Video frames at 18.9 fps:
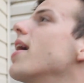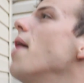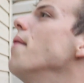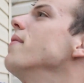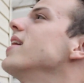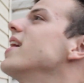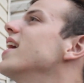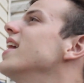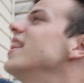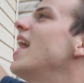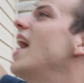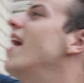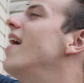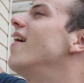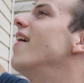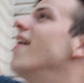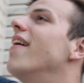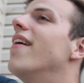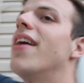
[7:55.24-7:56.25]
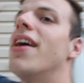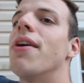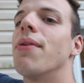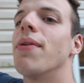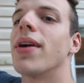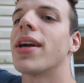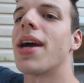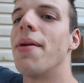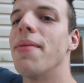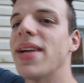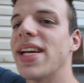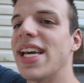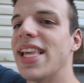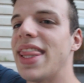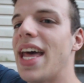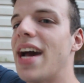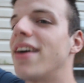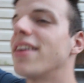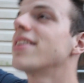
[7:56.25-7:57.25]
coming in now. We're coming
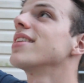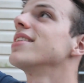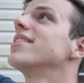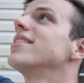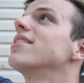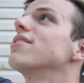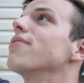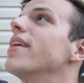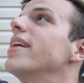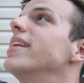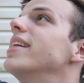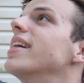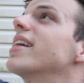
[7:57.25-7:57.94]
in now because it's raining.